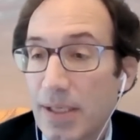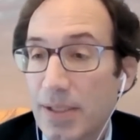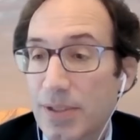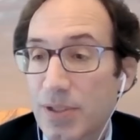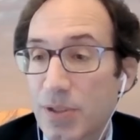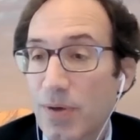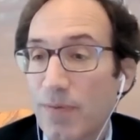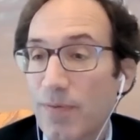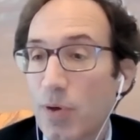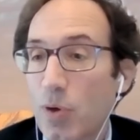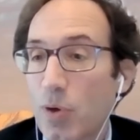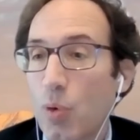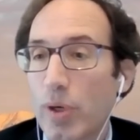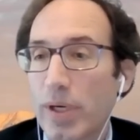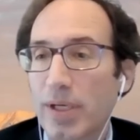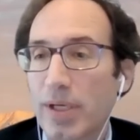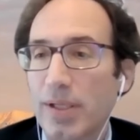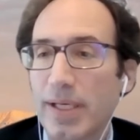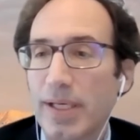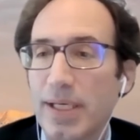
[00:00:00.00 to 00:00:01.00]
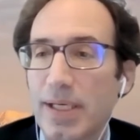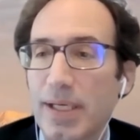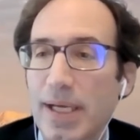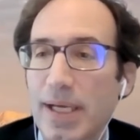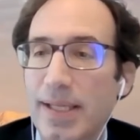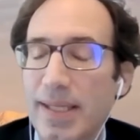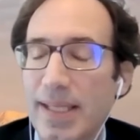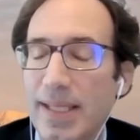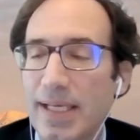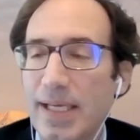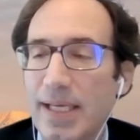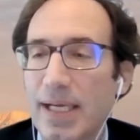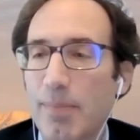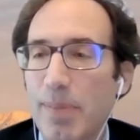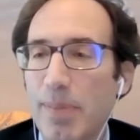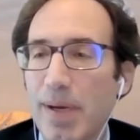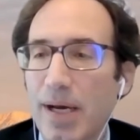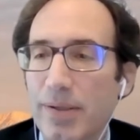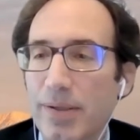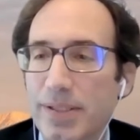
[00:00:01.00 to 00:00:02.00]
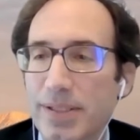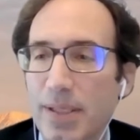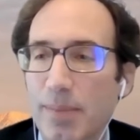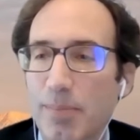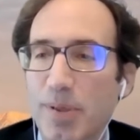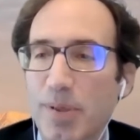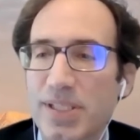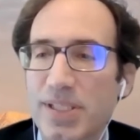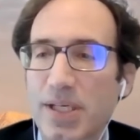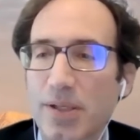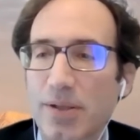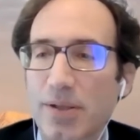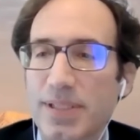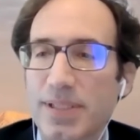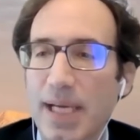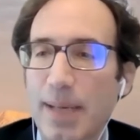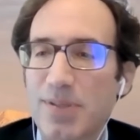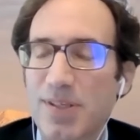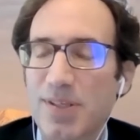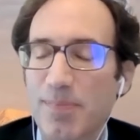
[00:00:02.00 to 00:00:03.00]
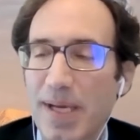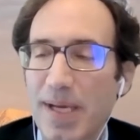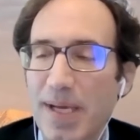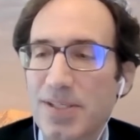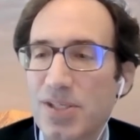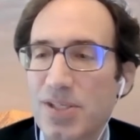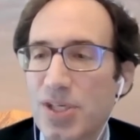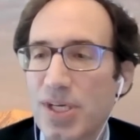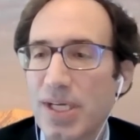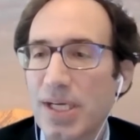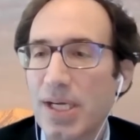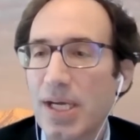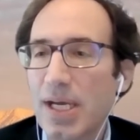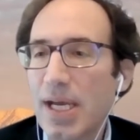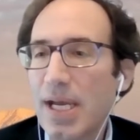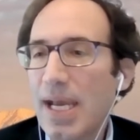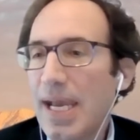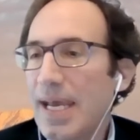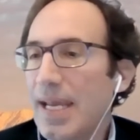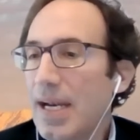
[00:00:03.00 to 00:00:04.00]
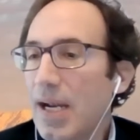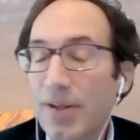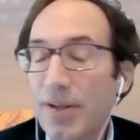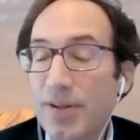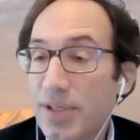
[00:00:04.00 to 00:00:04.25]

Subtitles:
sort of accordingly and thinking about particular types of messaging and